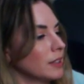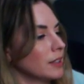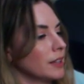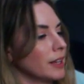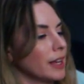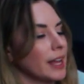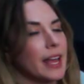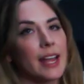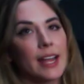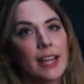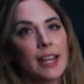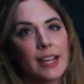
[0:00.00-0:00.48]

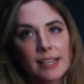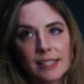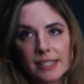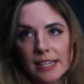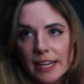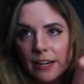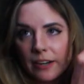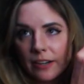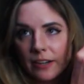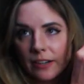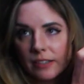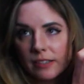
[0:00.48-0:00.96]
And
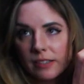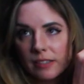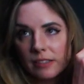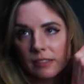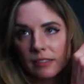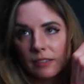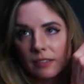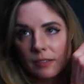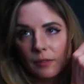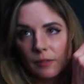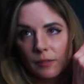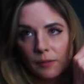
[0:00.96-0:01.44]
ears,
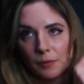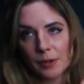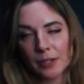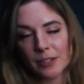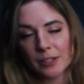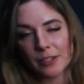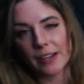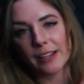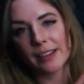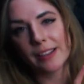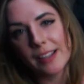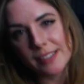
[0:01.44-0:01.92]

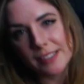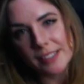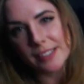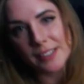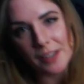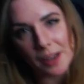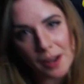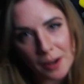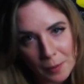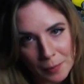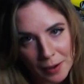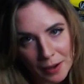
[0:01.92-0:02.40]
which I'd like to
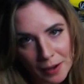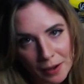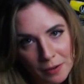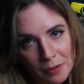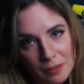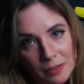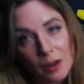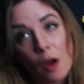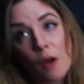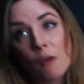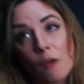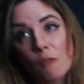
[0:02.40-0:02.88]
talk about
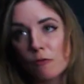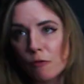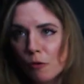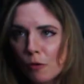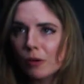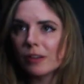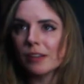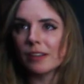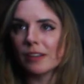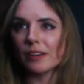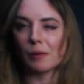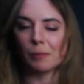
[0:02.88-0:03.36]
for
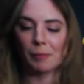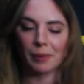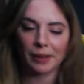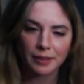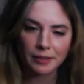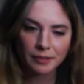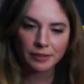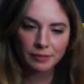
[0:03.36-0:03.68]
a little bit.